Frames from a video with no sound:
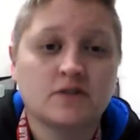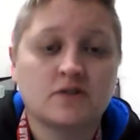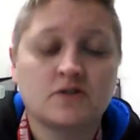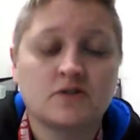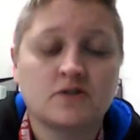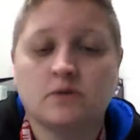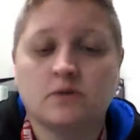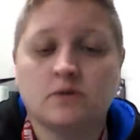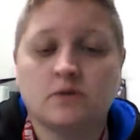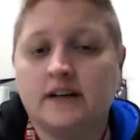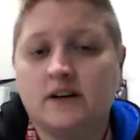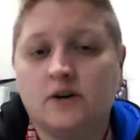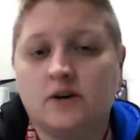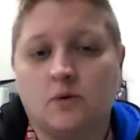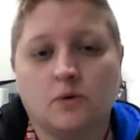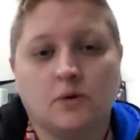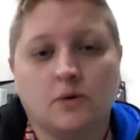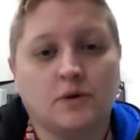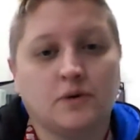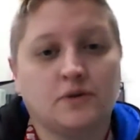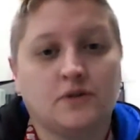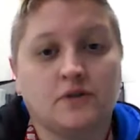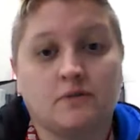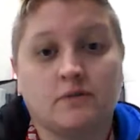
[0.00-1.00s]
story
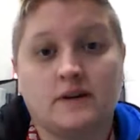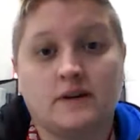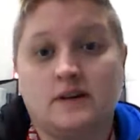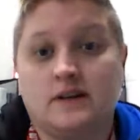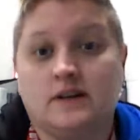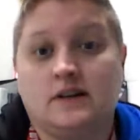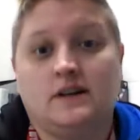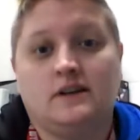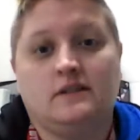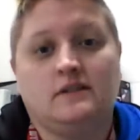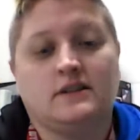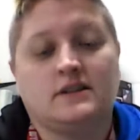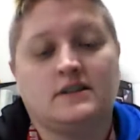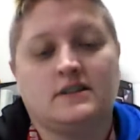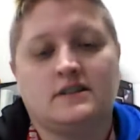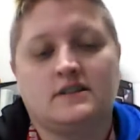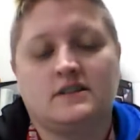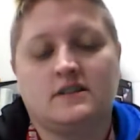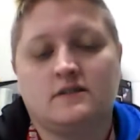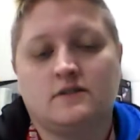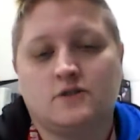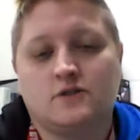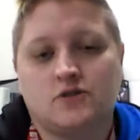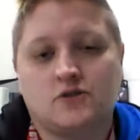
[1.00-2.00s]
or the
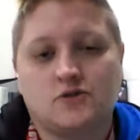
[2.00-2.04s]
ridiculousness of the